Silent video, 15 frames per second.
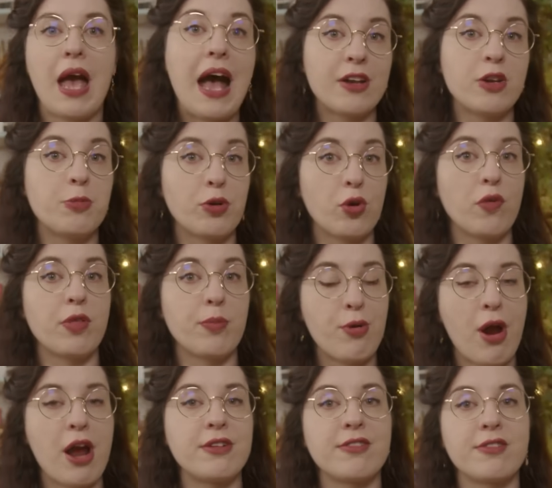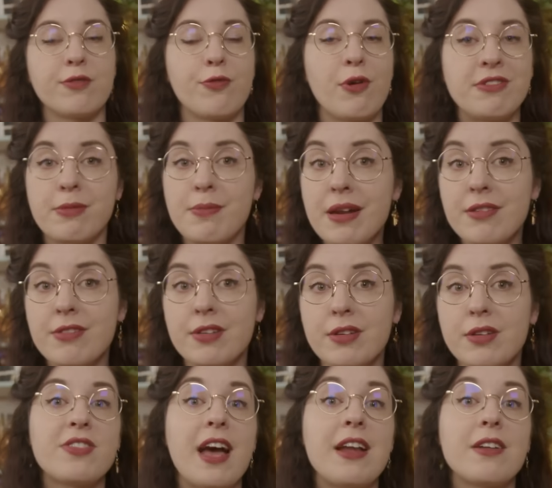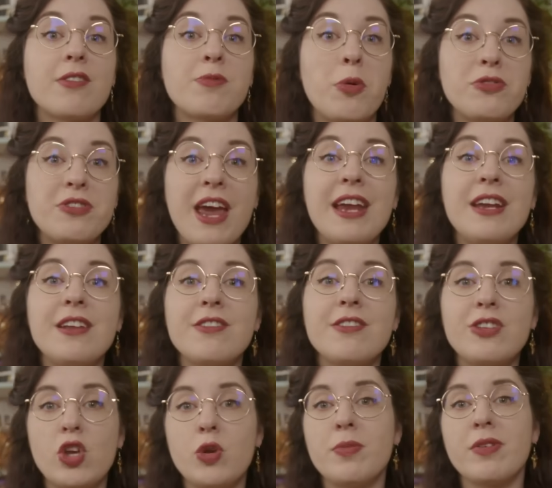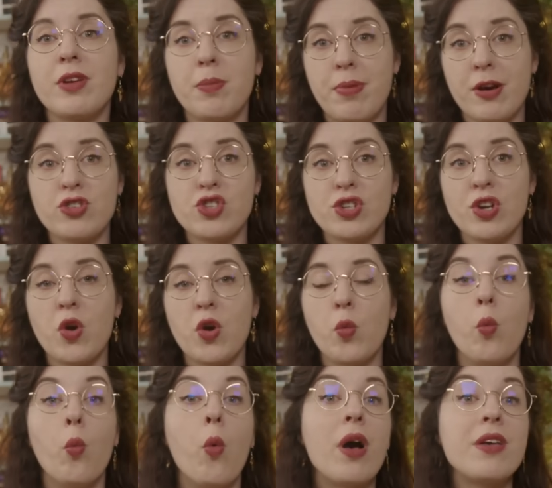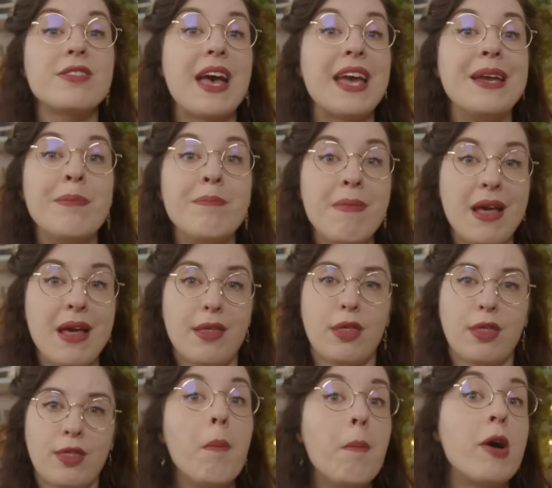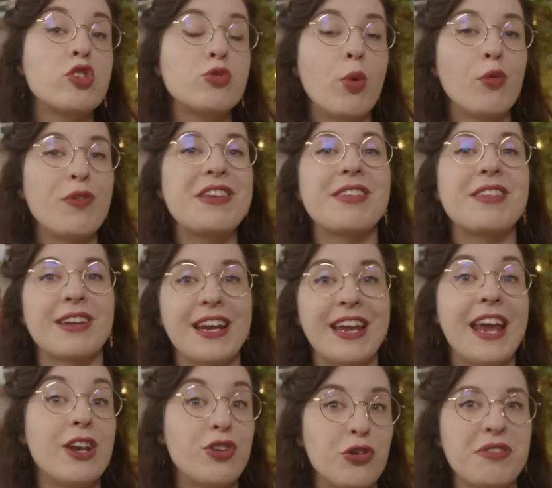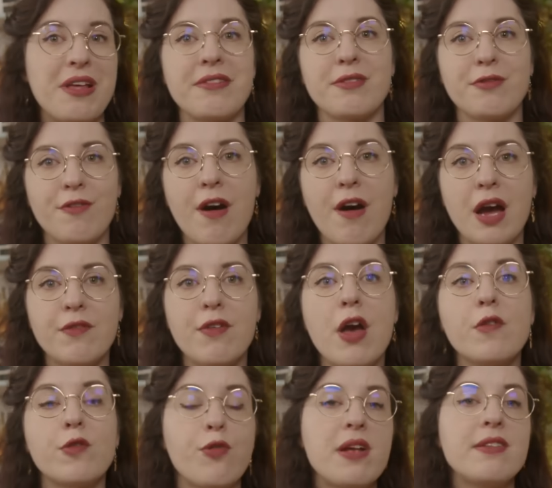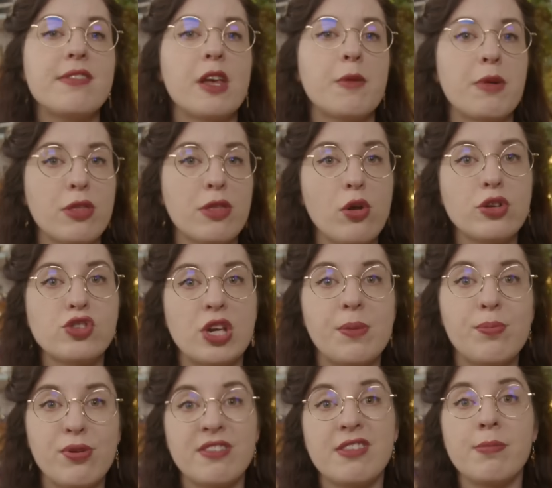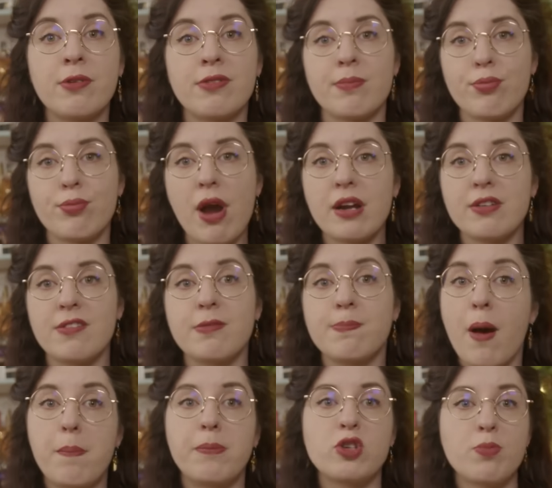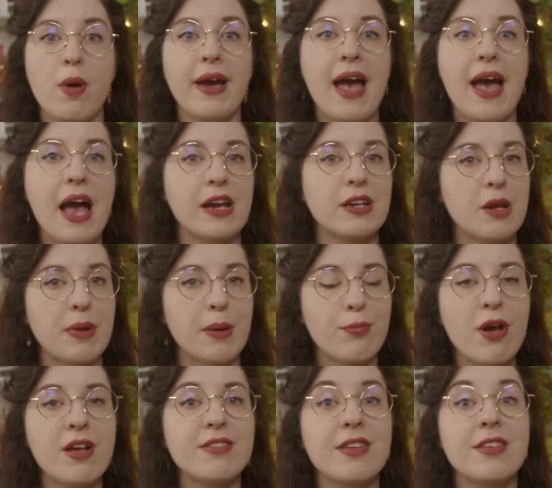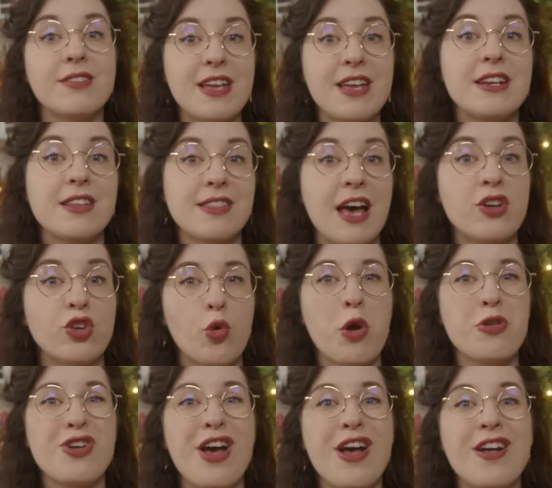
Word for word: Handbook of the Practice of Forensic Medicine that spontaneous human combustion was a myth. Much more recently, in 2005, Forensic Pathology Principles and Practice, published by Academic Press, stated that, quote,